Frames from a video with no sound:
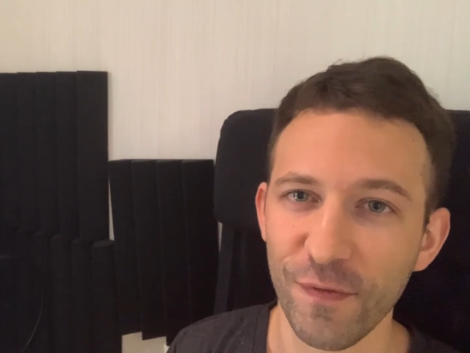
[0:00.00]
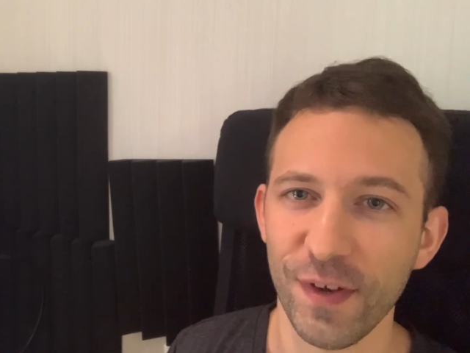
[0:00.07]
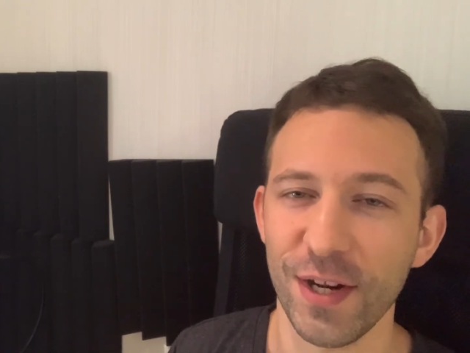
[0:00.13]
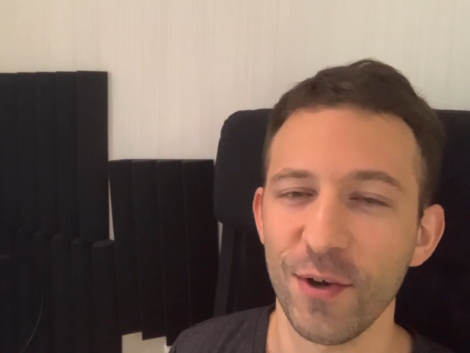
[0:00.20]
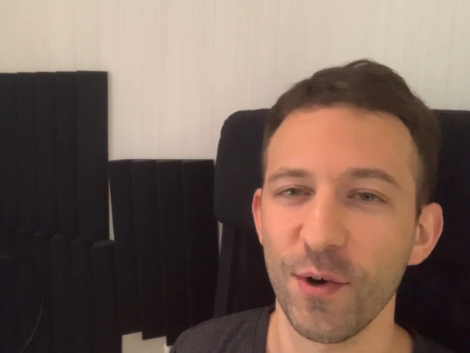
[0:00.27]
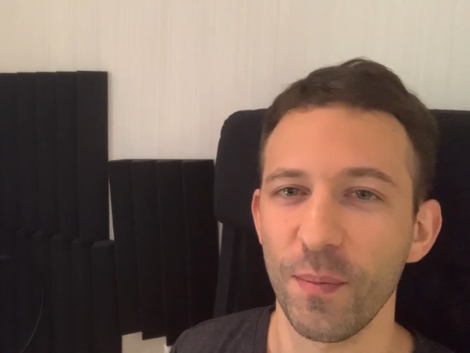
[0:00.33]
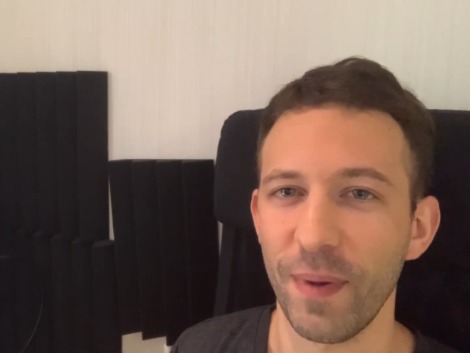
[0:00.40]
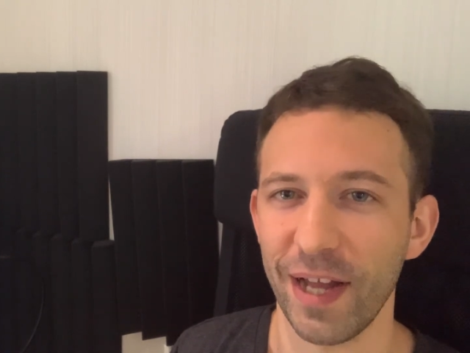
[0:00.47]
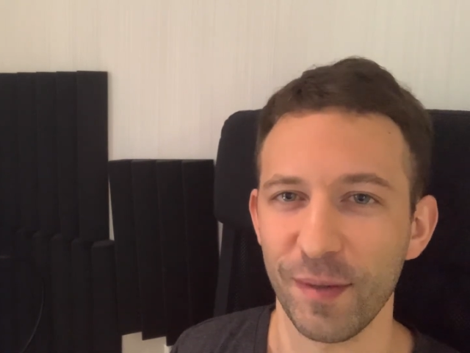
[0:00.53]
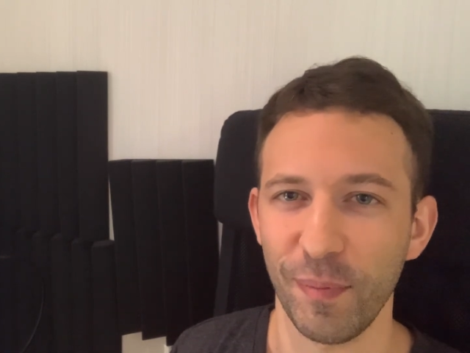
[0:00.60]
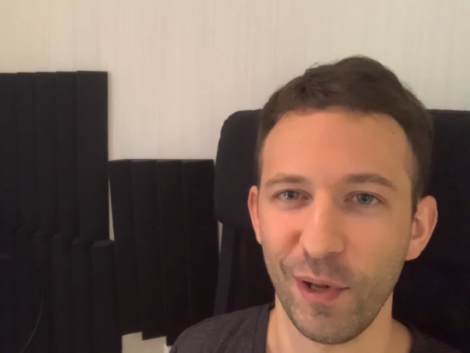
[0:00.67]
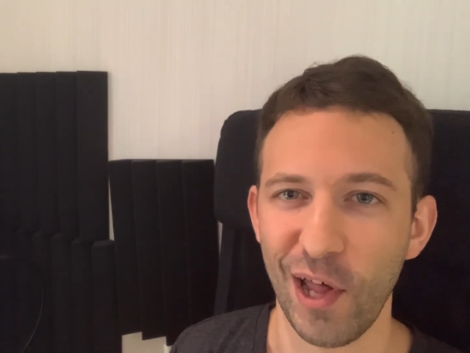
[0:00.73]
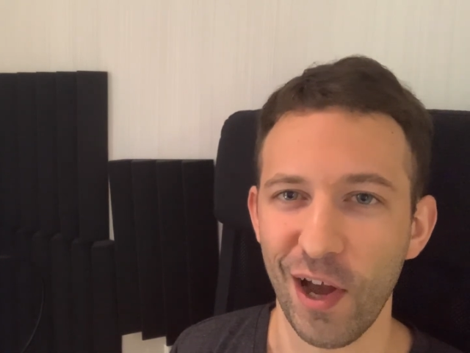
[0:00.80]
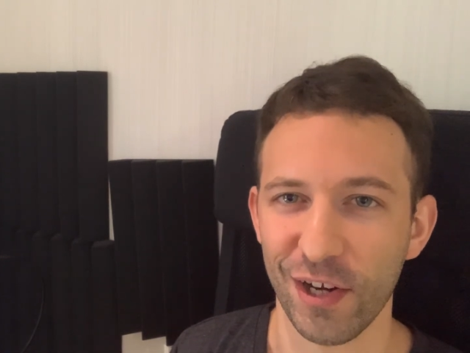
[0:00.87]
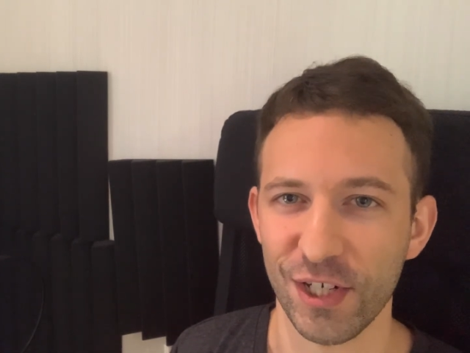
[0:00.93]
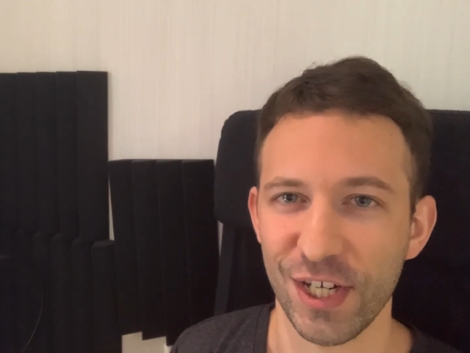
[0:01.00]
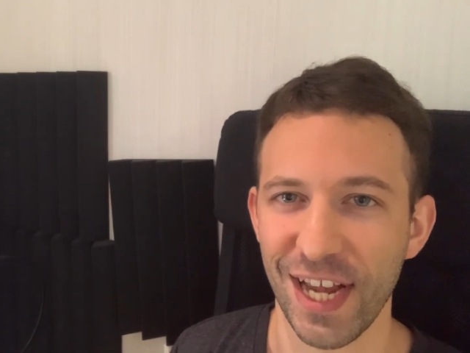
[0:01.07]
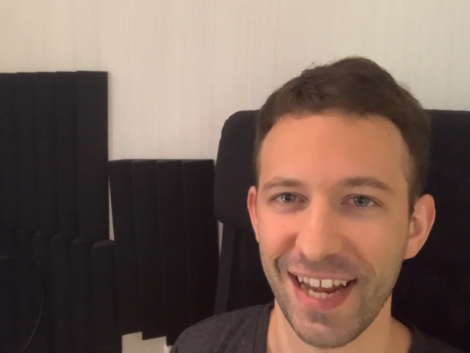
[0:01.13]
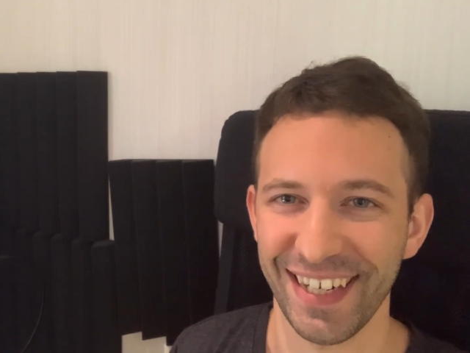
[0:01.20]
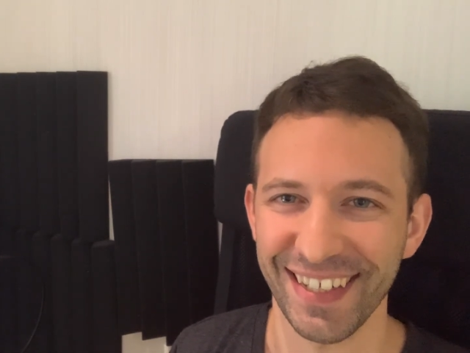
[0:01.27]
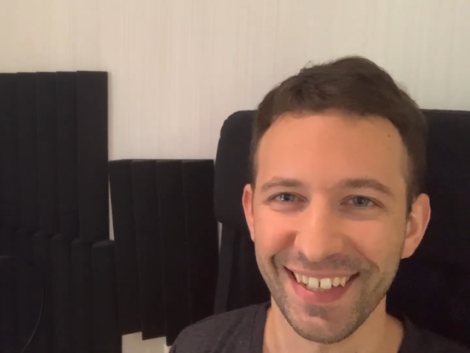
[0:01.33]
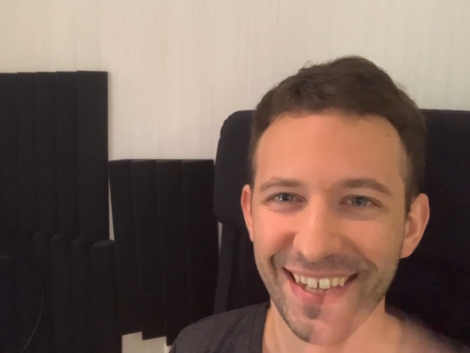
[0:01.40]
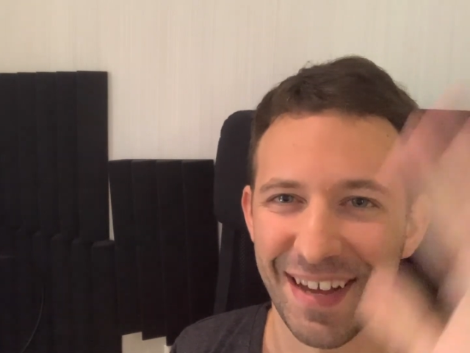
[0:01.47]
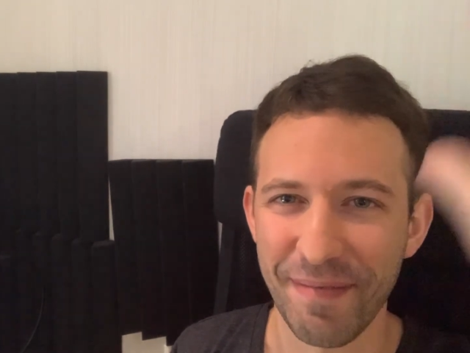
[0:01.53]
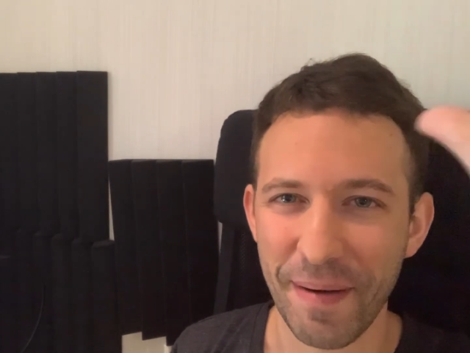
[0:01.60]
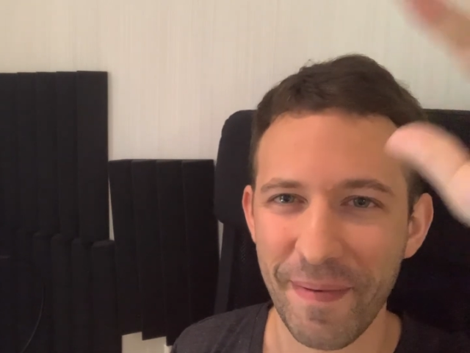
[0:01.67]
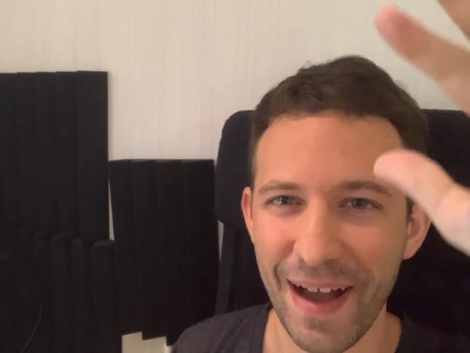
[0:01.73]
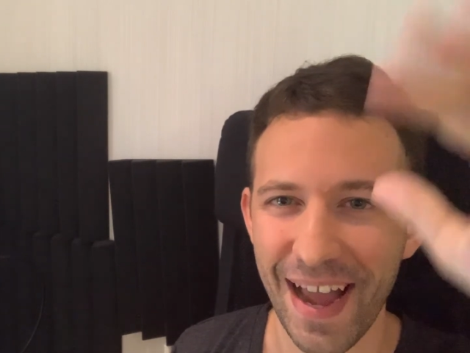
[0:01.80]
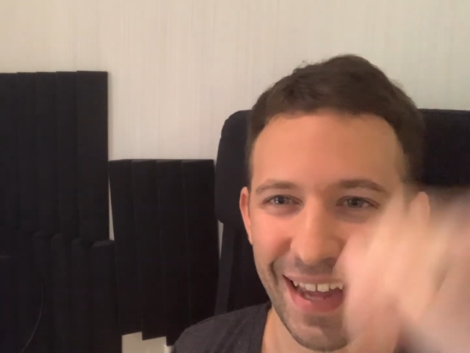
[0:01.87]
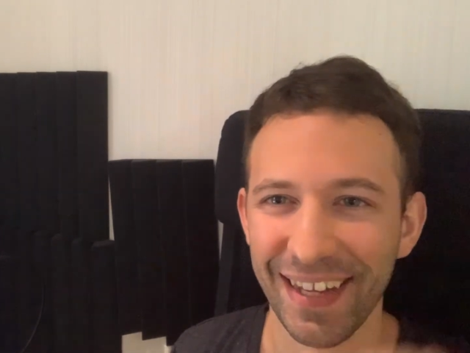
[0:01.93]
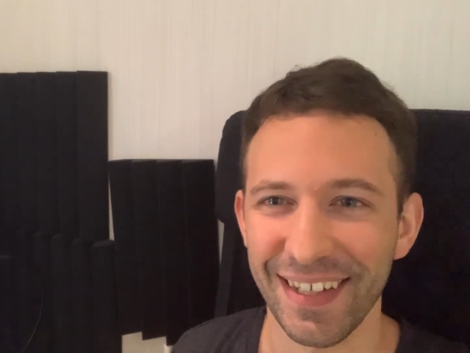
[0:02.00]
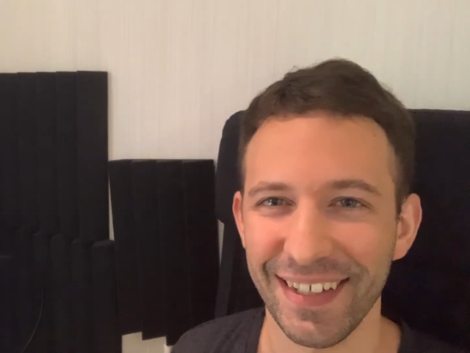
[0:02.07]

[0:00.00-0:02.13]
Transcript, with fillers: video about blockchain. Bye bye.